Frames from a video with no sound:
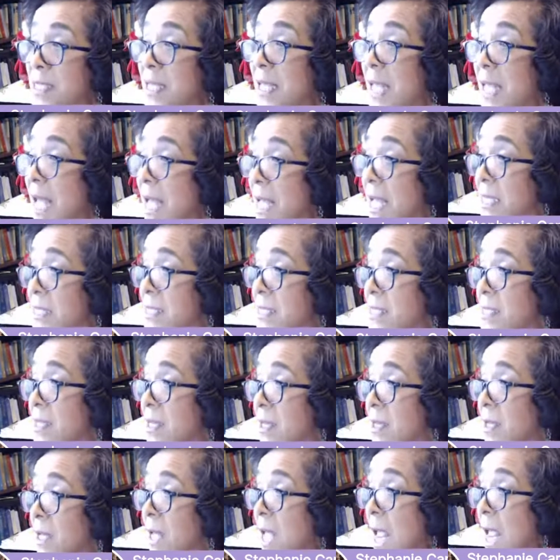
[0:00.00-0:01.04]
Yes.
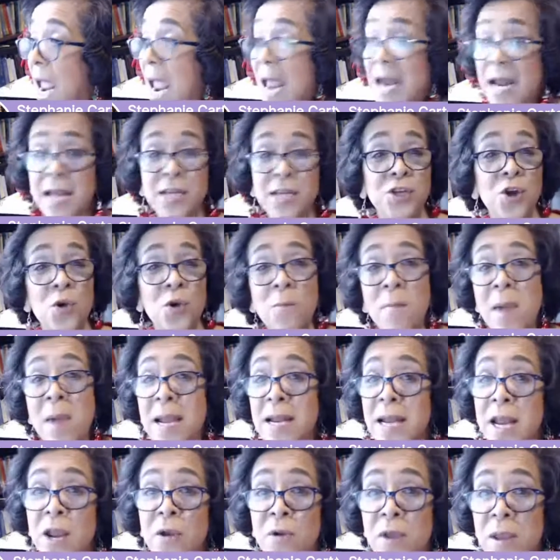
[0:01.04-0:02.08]
And I don't
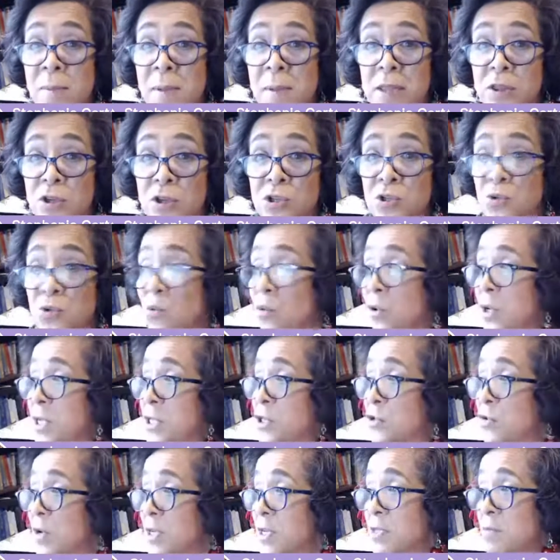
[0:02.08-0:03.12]
mind hearing about their stories.
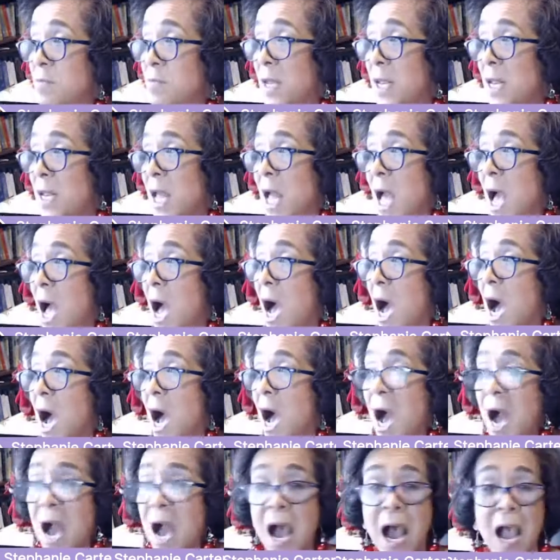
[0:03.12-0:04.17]
Trust me,
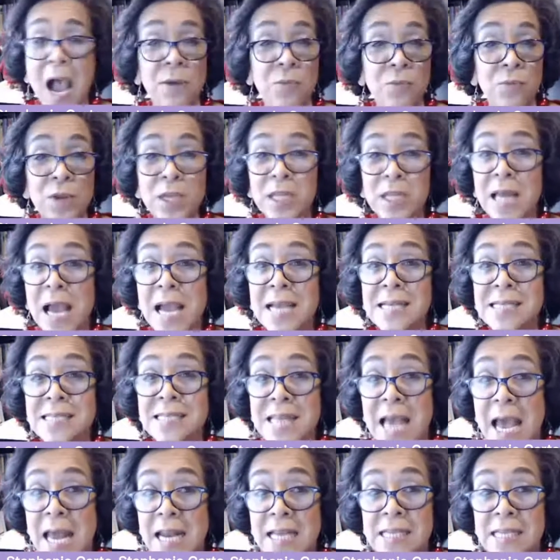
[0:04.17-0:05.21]
I realize
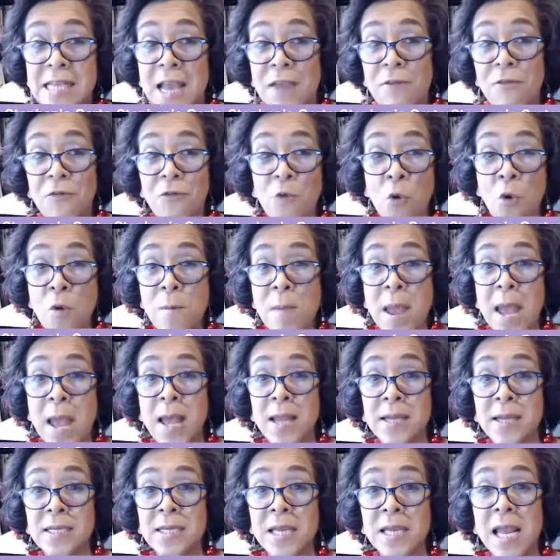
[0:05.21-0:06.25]
that is a
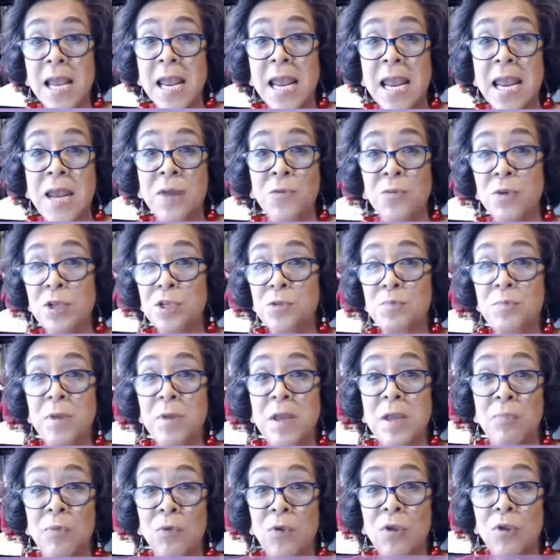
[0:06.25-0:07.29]
format in which
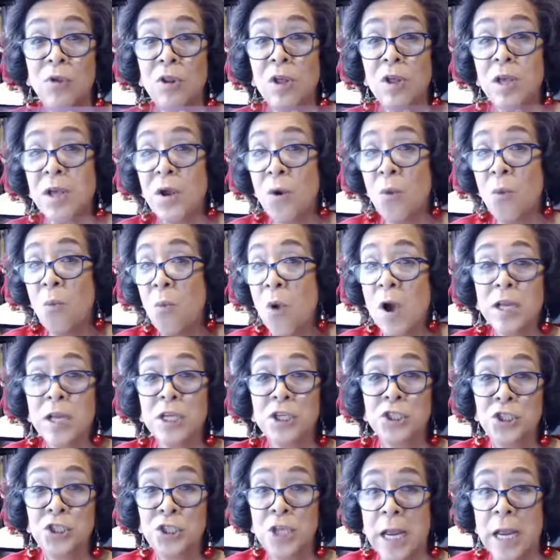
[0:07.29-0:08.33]
people want to
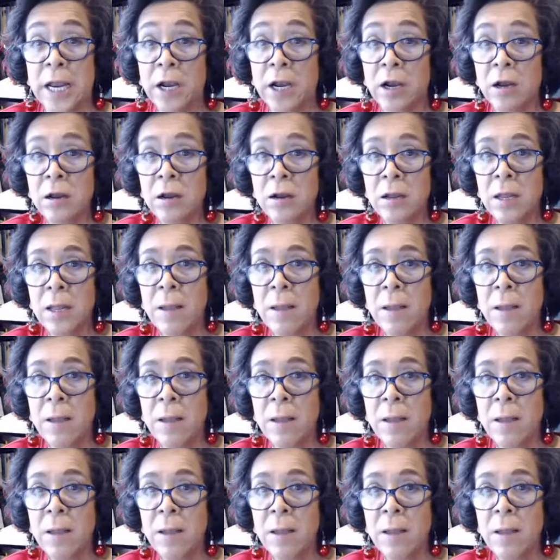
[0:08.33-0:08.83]
share.